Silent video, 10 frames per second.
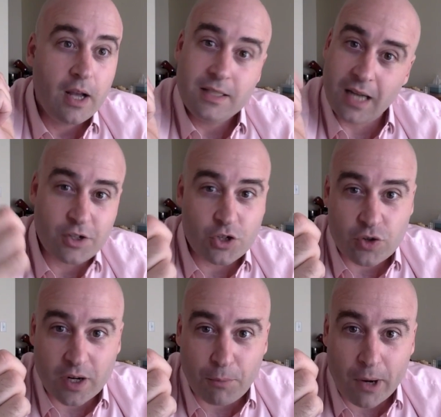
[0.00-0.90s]
Not just
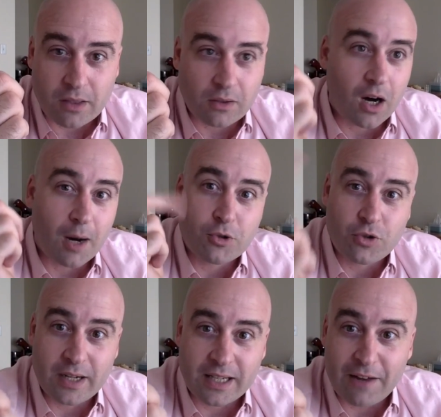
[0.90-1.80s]
trying to break the law, but
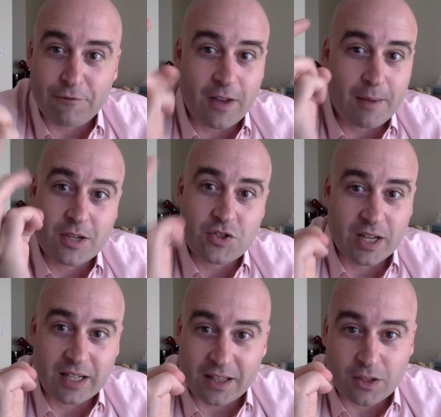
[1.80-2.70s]
trying to get famous
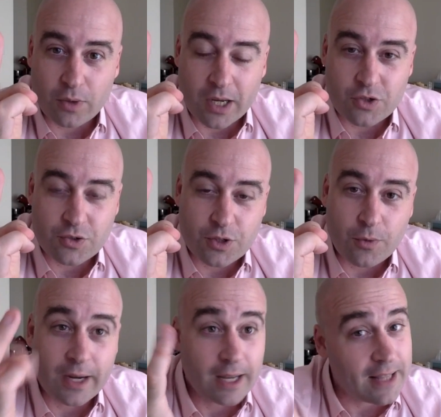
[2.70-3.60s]
and get donations
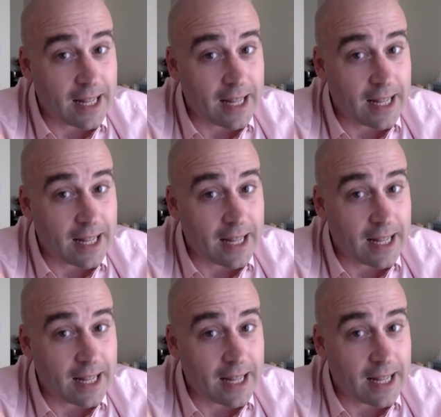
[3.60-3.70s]
doing it.